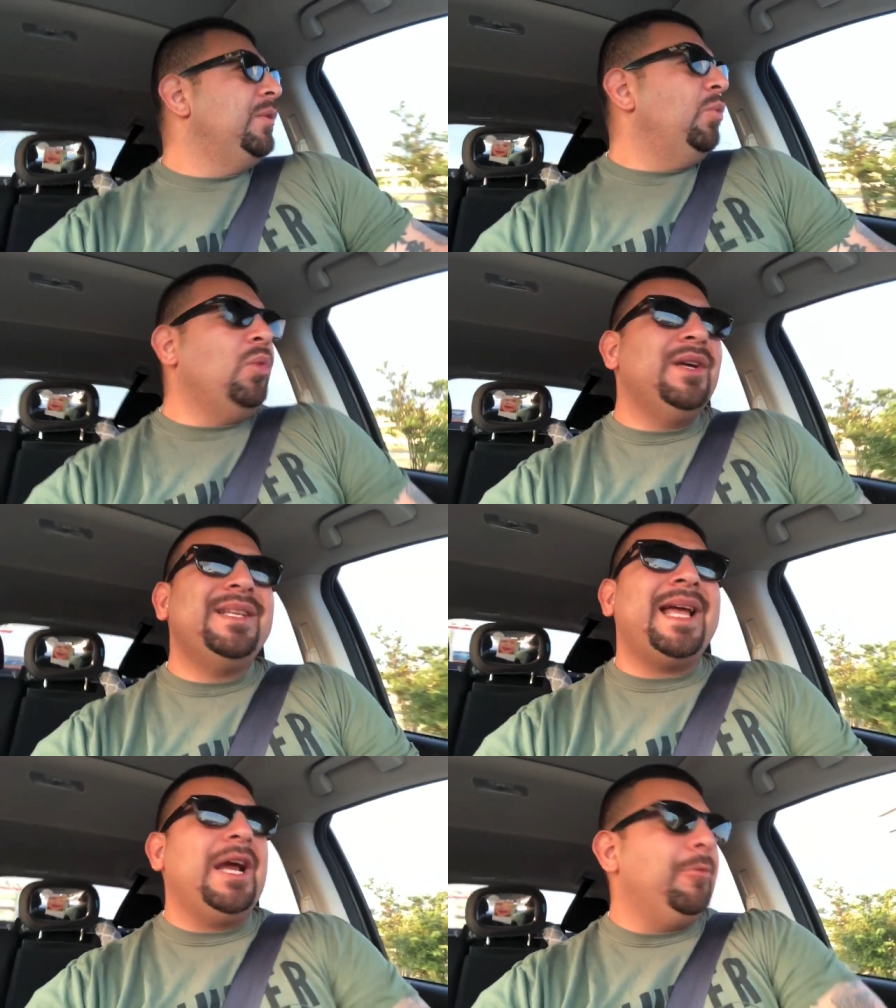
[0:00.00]
One
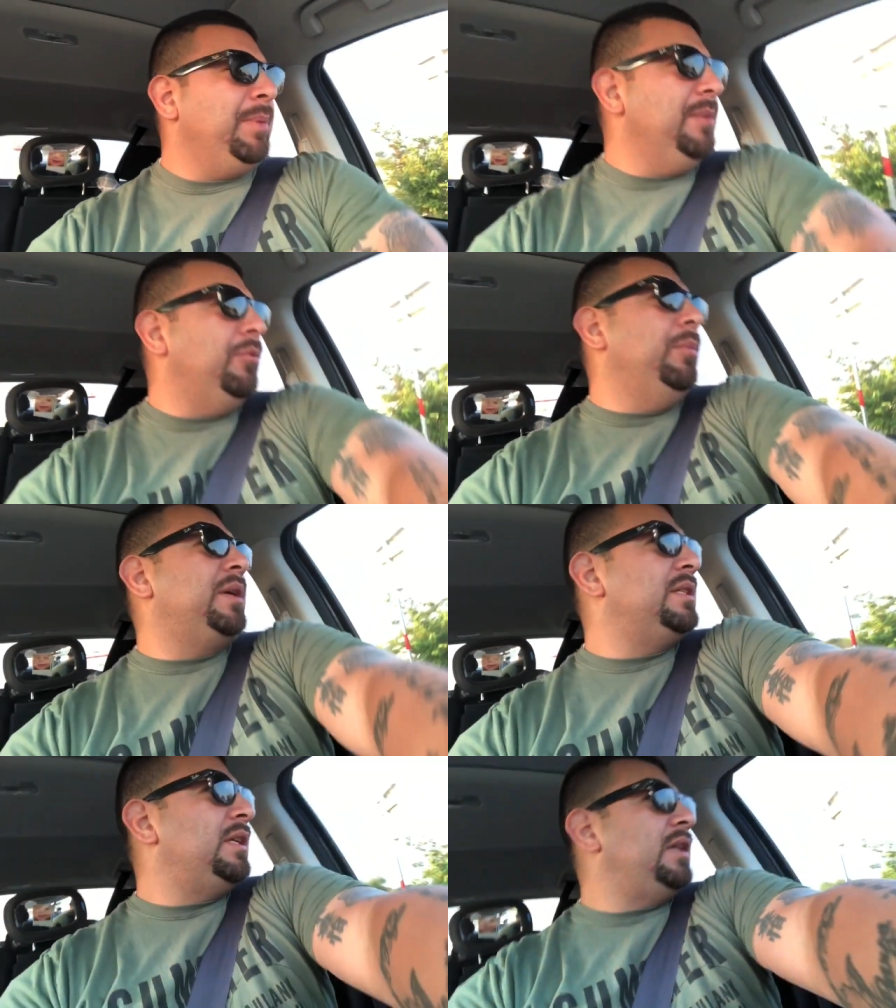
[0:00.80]
to help people,
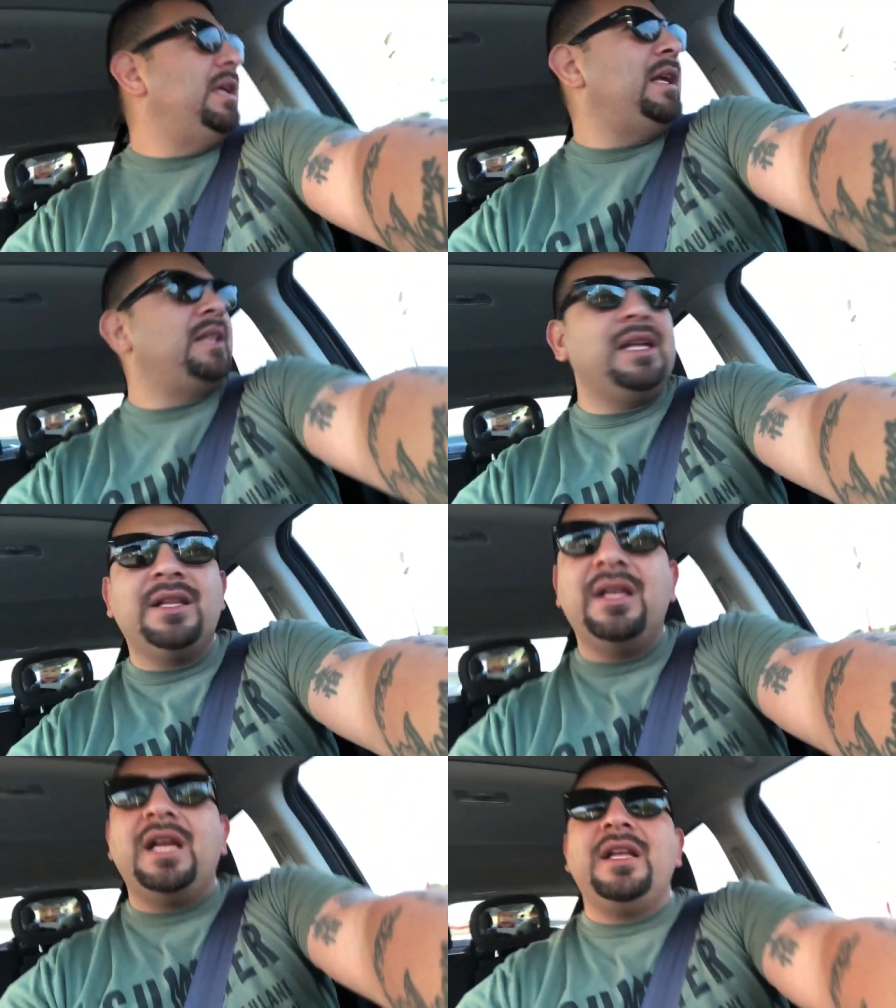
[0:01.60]
because at, at the end of
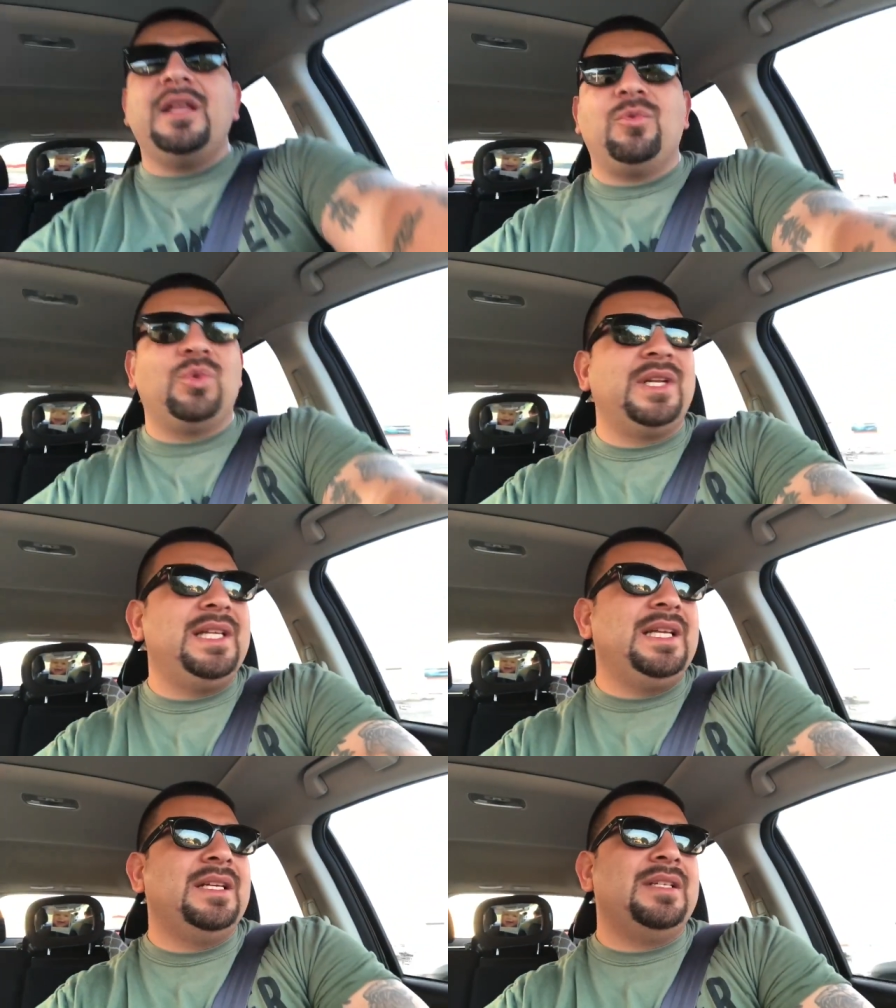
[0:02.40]
the day, that really
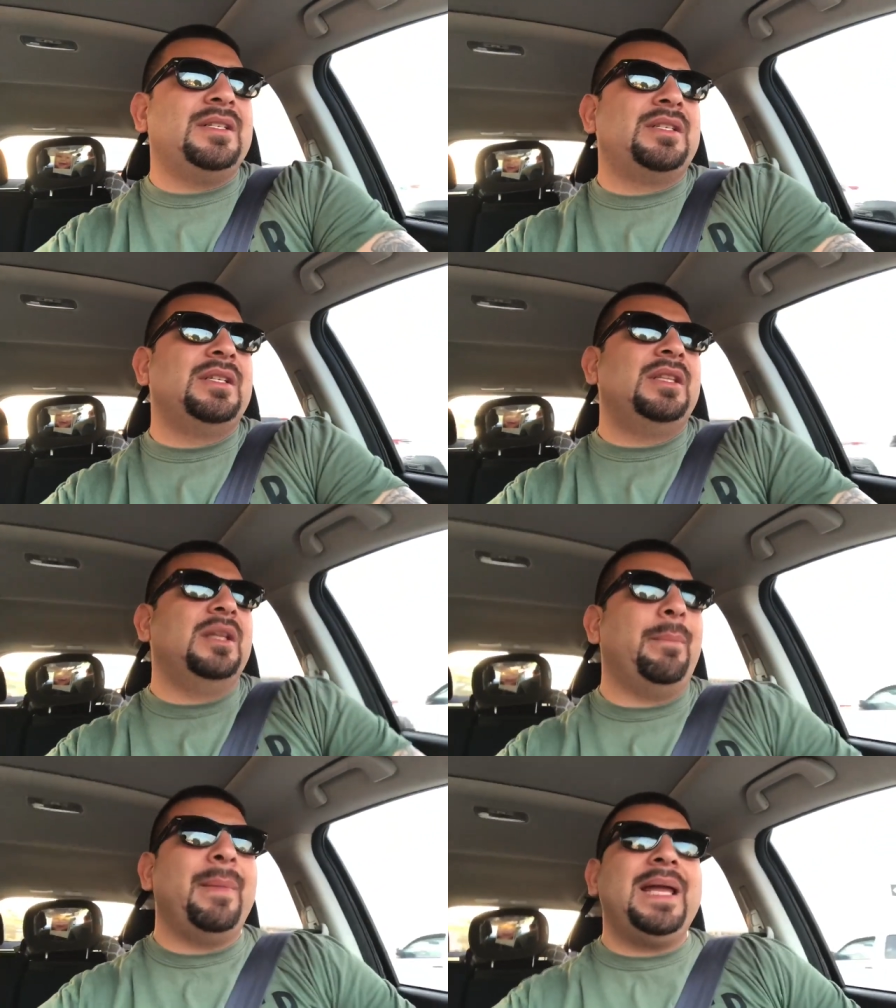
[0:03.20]
is the
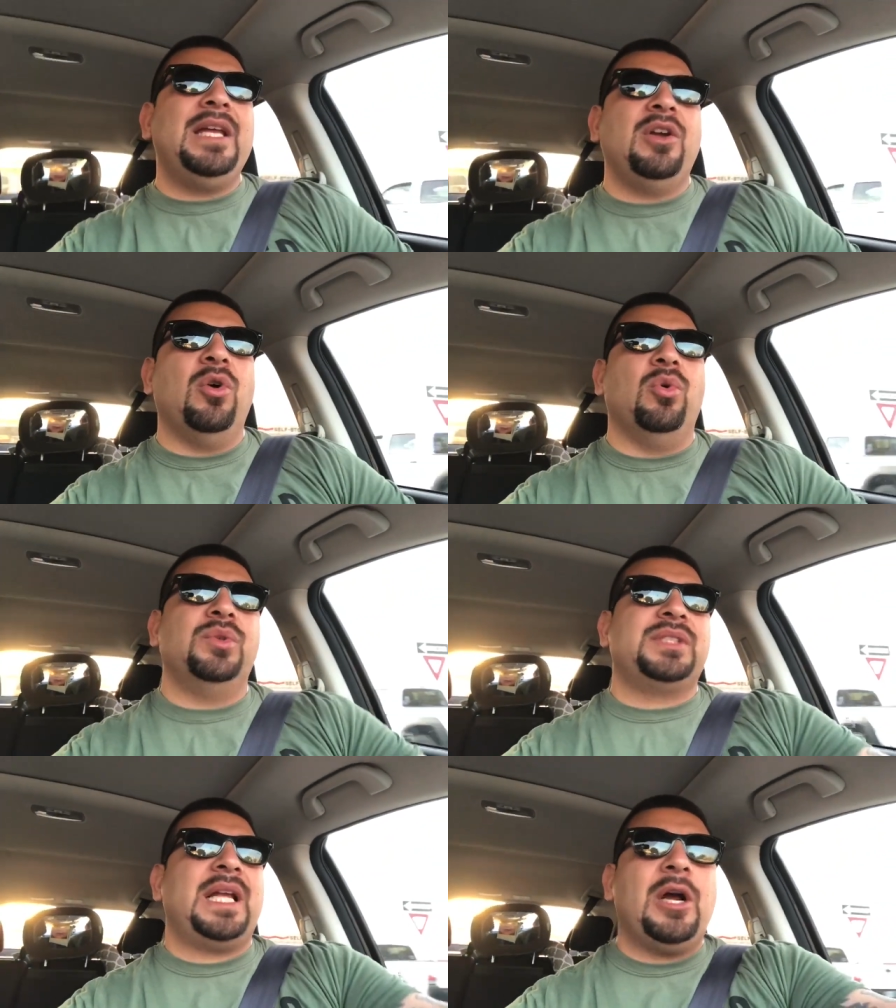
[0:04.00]
main goal:
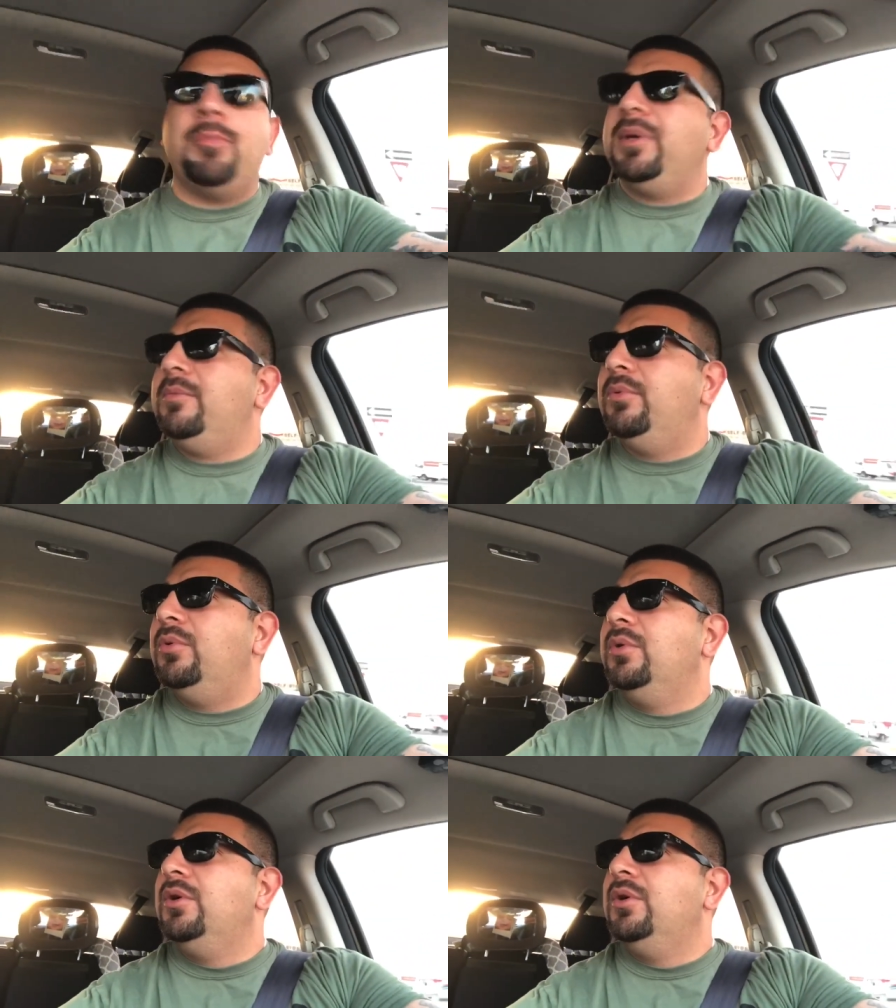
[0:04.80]
is to help people.